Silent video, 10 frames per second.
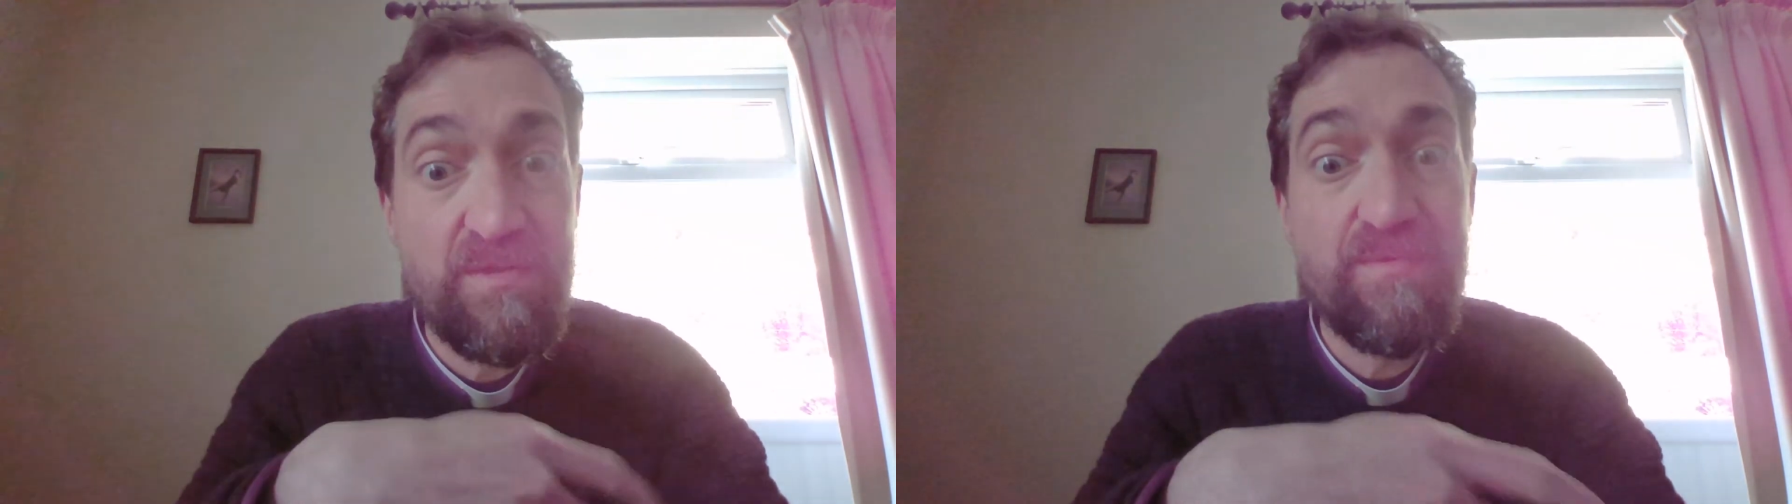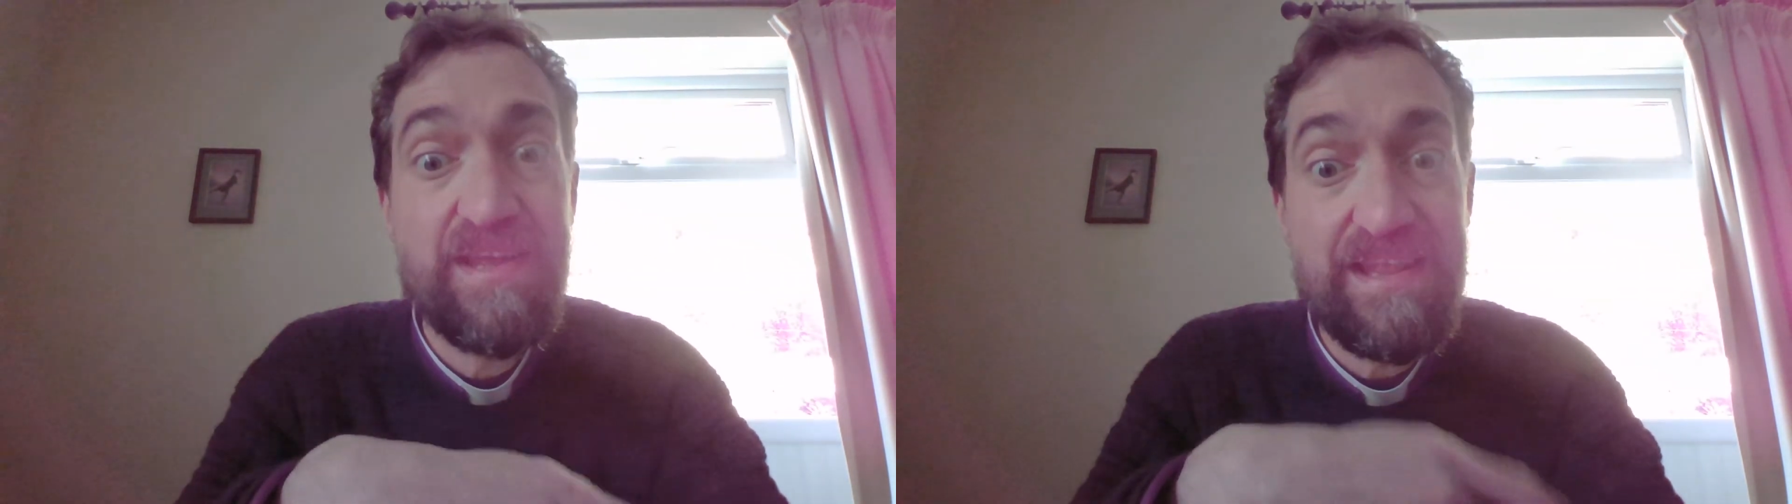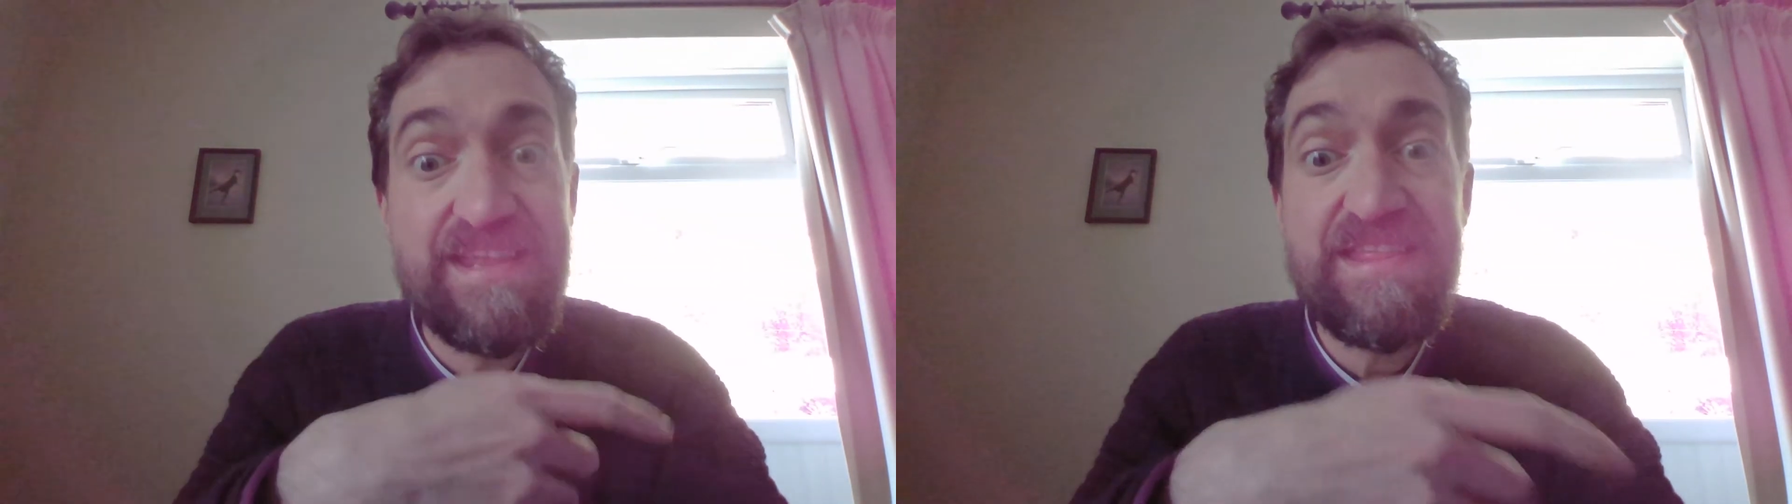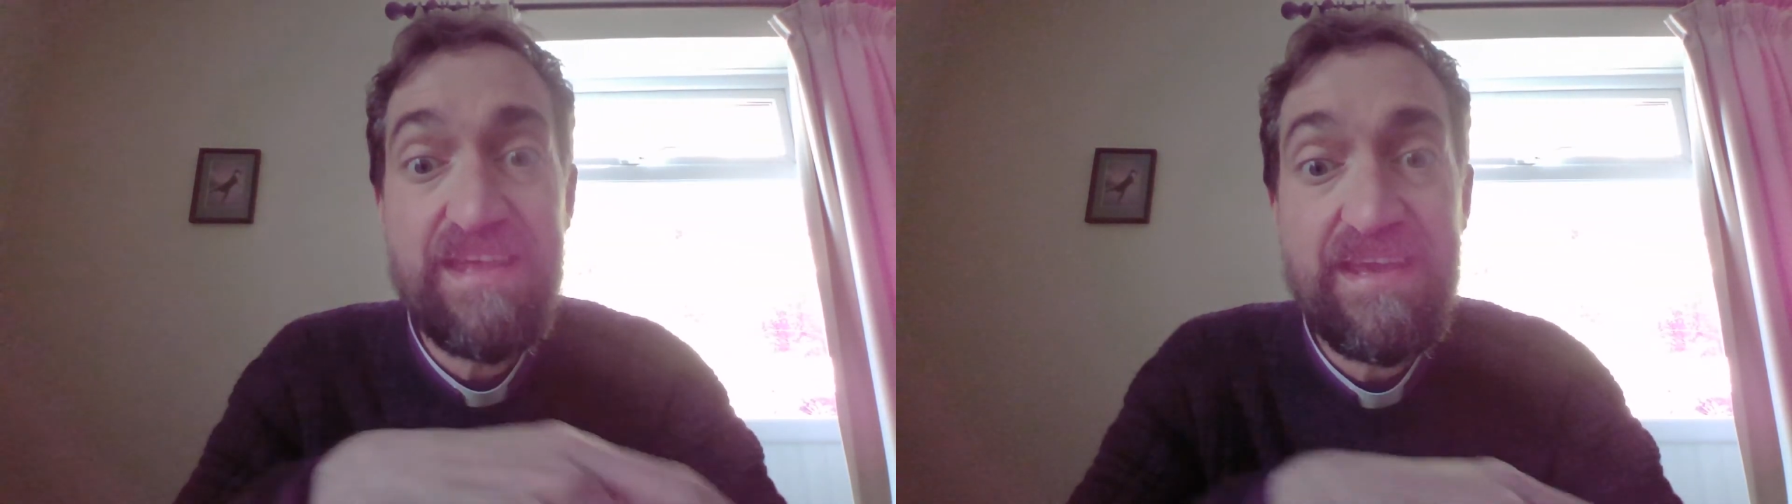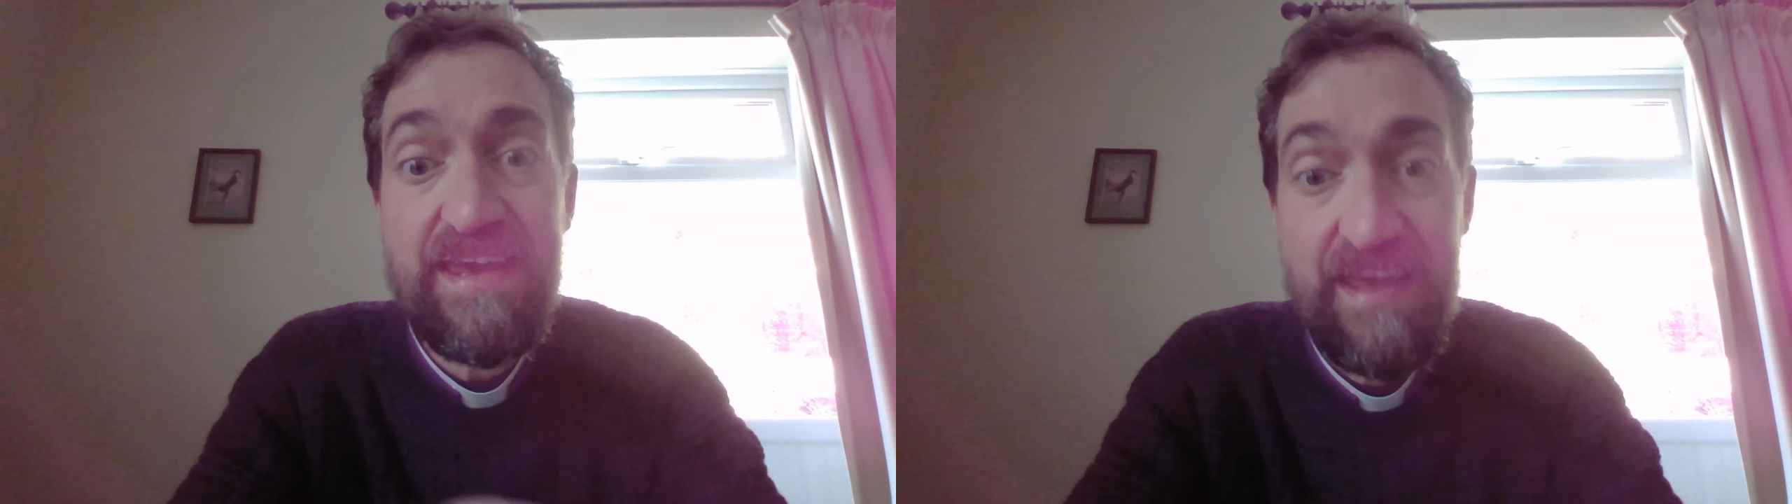really
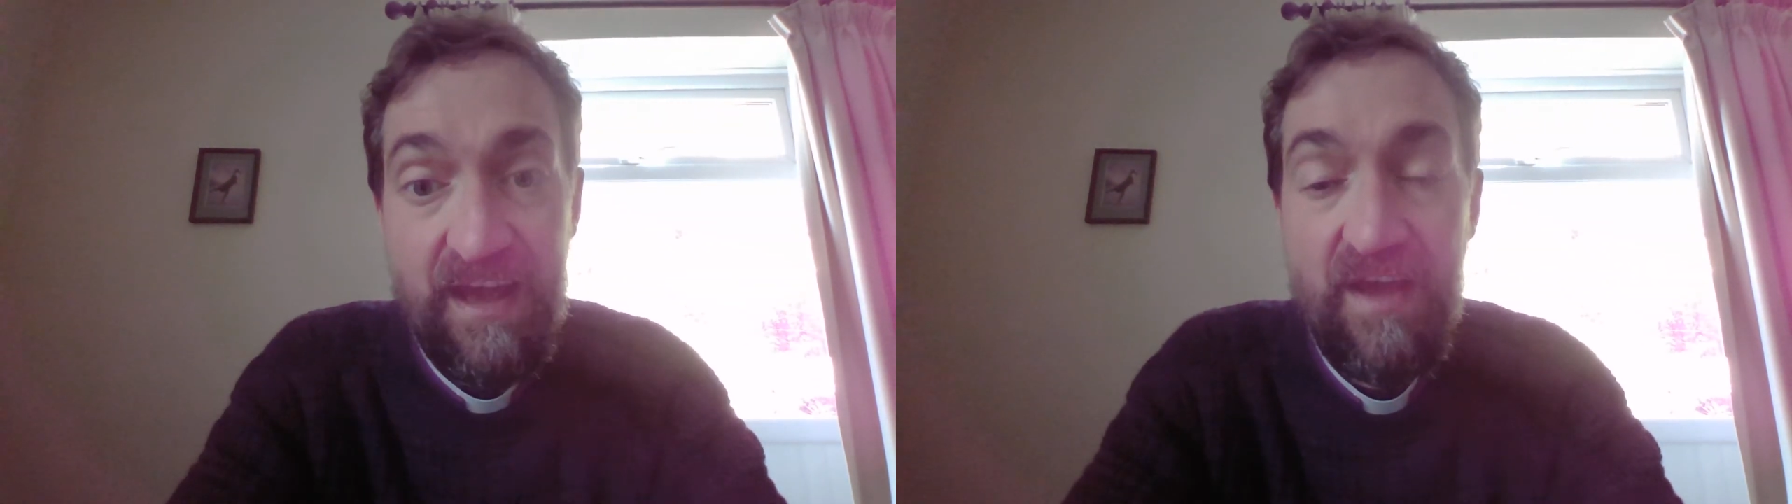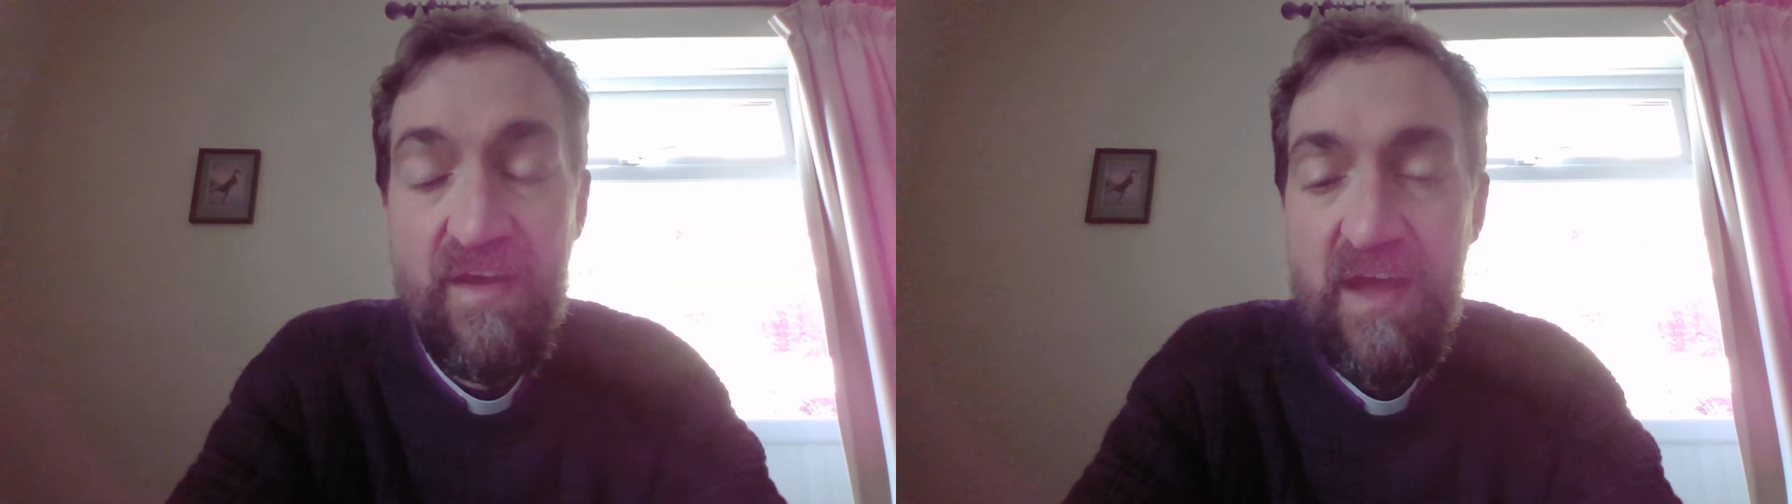thinking